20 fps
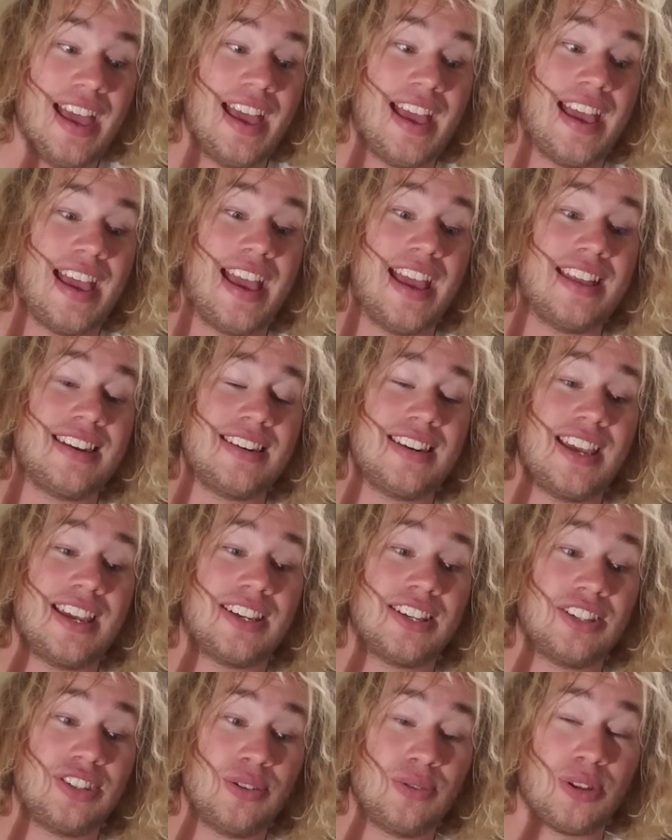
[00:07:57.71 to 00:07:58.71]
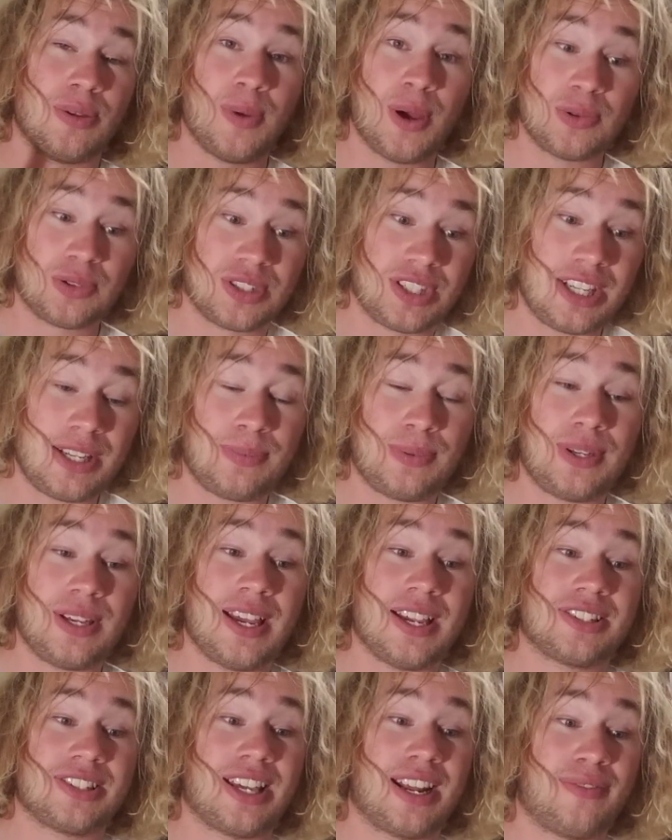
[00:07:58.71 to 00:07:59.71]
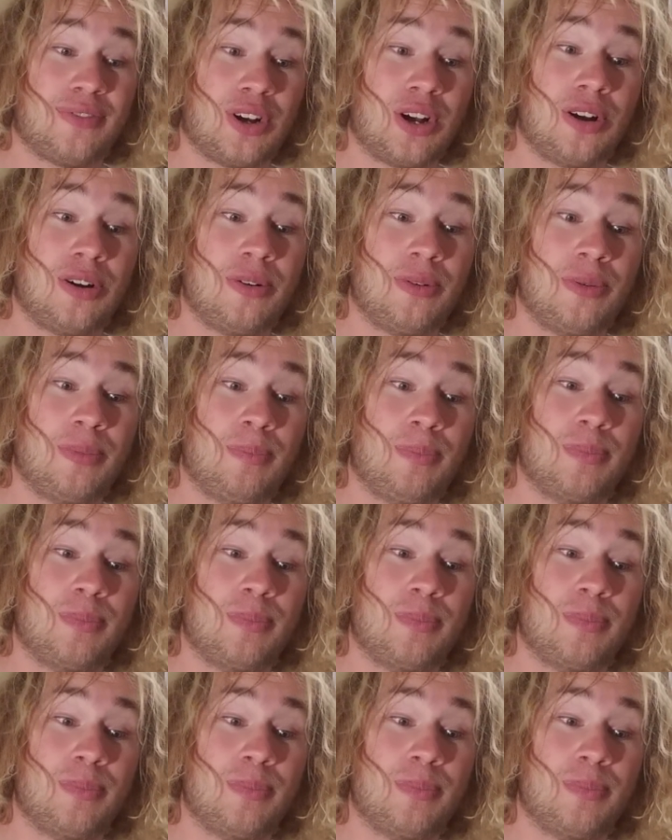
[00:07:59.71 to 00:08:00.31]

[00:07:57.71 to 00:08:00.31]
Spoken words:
and they can do the most DPS out of all